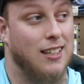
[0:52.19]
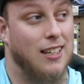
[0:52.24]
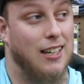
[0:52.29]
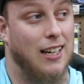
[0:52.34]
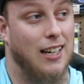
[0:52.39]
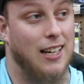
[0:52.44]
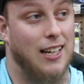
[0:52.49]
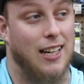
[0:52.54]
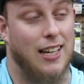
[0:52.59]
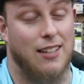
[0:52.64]

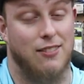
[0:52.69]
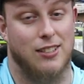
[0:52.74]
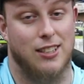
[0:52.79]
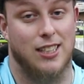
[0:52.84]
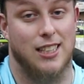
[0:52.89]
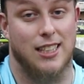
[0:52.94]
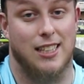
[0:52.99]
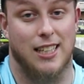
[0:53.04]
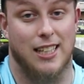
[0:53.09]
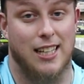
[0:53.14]
I
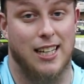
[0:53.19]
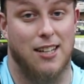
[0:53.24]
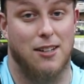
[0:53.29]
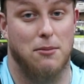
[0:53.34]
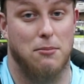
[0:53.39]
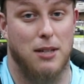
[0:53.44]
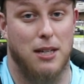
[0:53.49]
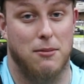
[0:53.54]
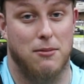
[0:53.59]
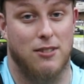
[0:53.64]
really think
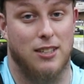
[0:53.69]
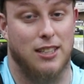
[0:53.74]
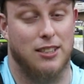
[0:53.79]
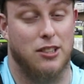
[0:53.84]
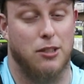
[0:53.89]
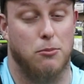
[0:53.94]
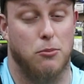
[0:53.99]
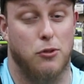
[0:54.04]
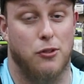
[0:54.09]
Alabama rigs are